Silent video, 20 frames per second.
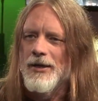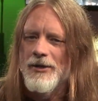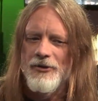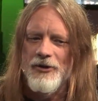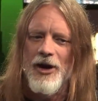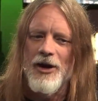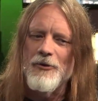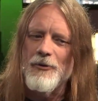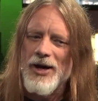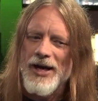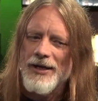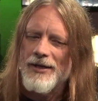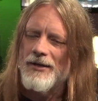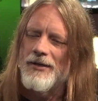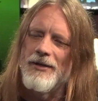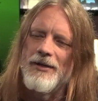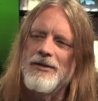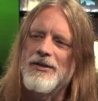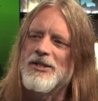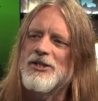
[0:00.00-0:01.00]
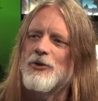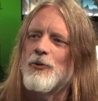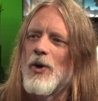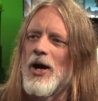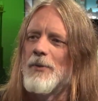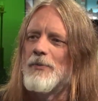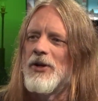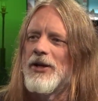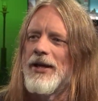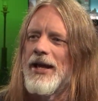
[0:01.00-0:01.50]
directly,
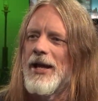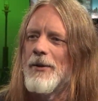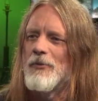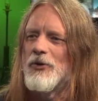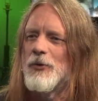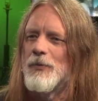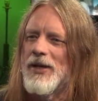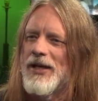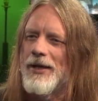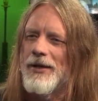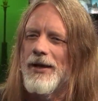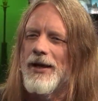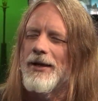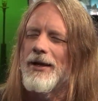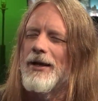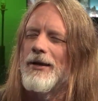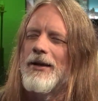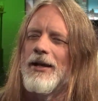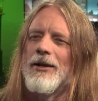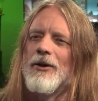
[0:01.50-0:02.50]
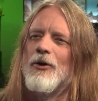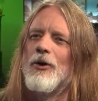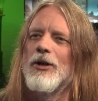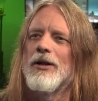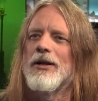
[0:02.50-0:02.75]
described the game to me, and I kind of like